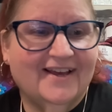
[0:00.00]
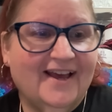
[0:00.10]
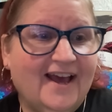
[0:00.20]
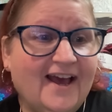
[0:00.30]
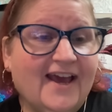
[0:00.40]

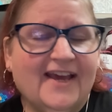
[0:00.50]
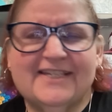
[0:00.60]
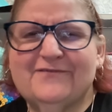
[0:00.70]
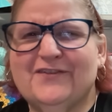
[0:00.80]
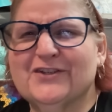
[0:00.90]
It
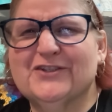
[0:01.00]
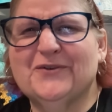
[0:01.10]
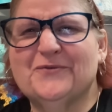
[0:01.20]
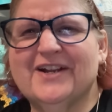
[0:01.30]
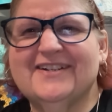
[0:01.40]
feels so
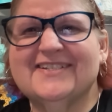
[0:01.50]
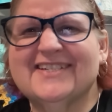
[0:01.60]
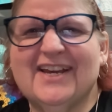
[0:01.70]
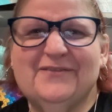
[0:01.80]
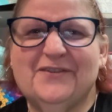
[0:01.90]
weird to
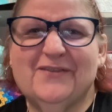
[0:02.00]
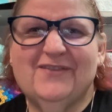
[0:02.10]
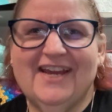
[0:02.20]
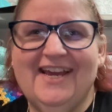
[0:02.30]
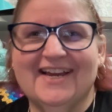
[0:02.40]
say
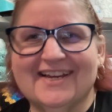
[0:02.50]
50.